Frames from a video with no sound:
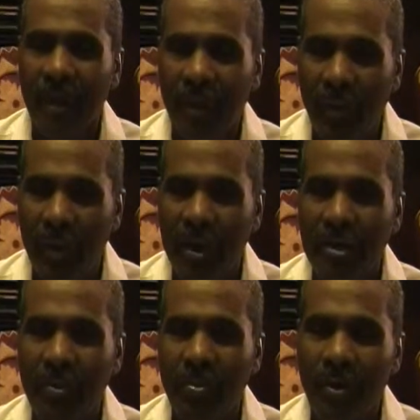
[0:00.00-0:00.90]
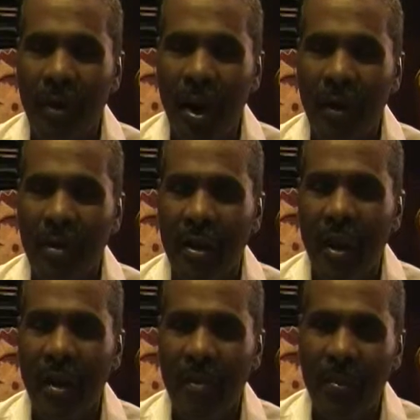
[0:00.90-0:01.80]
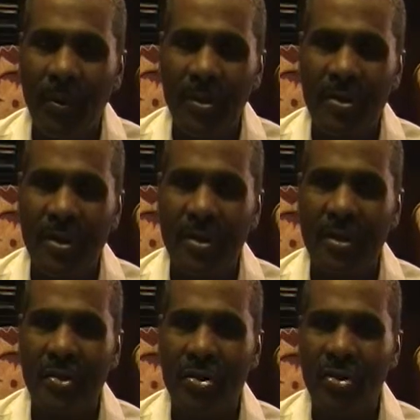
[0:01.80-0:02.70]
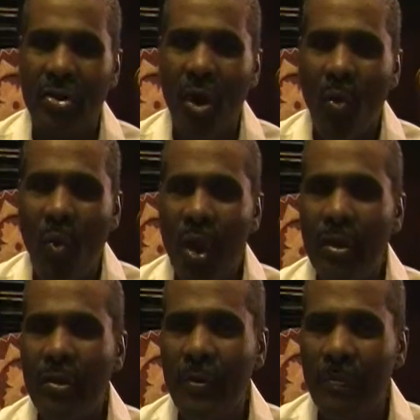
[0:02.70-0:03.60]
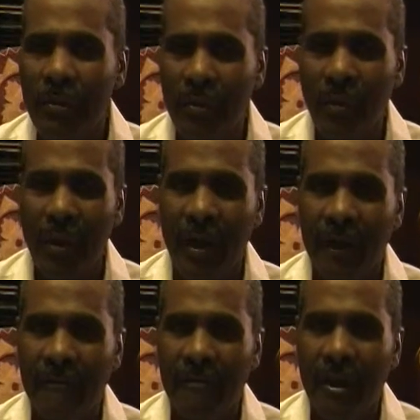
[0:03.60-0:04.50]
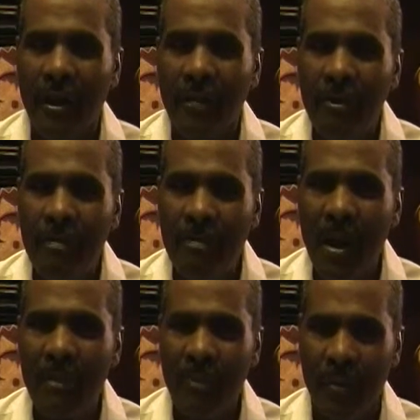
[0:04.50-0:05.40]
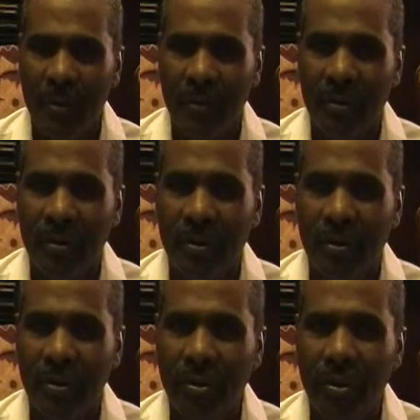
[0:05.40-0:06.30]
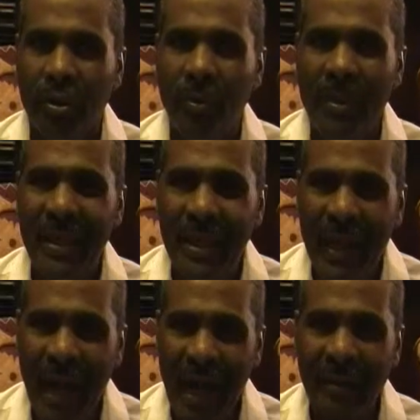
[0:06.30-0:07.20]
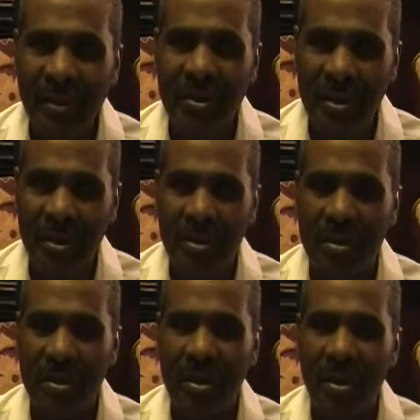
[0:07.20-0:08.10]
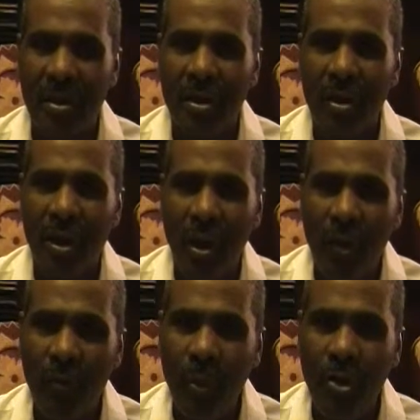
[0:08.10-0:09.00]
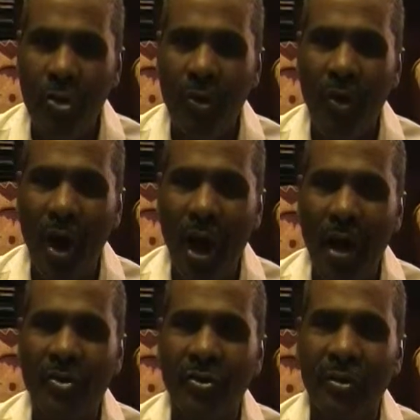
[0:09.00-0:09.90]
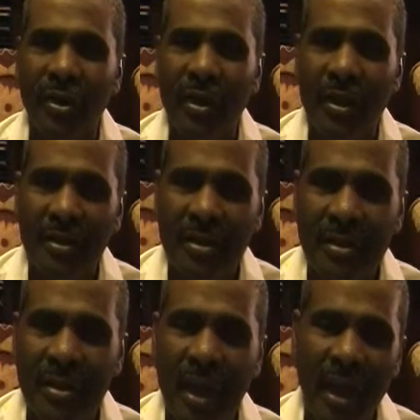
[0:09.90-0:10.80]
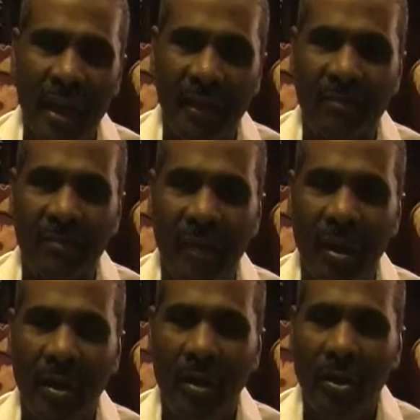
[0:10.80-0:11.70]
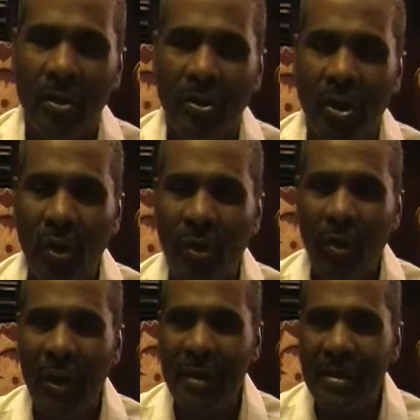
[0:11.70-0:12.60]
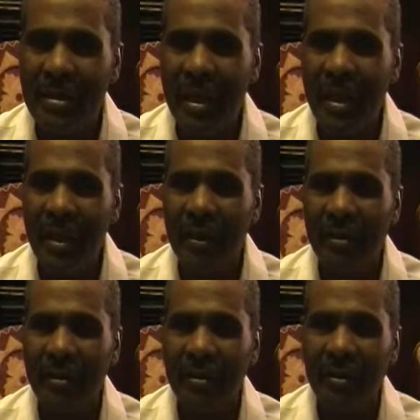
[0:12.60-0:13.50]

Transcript: this prayer. And my brothers and sisters, when you pray, remember to be cognizant of what you are actually saying. Don't only see it